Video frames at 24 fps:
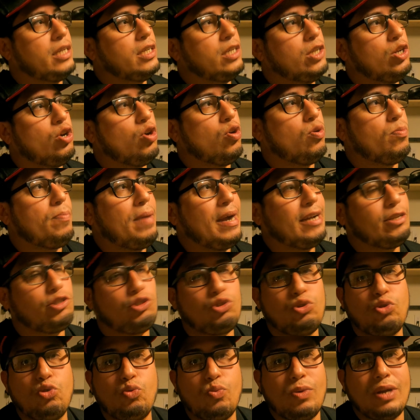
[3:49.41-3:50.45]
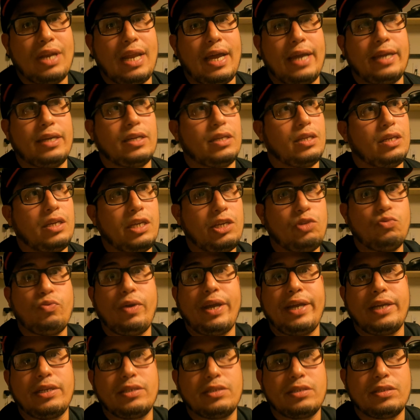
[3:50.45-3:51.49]
you know, my tune would like
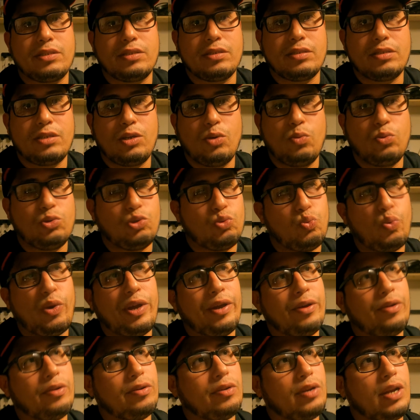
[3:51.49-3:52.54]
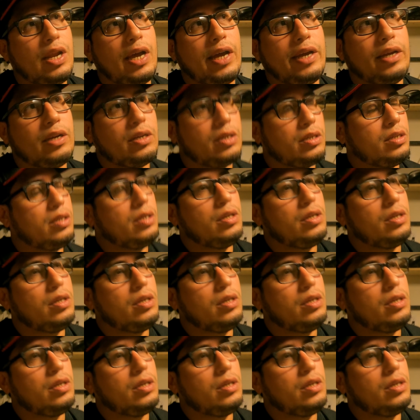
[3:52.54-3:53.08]
erase. It was weird. Like,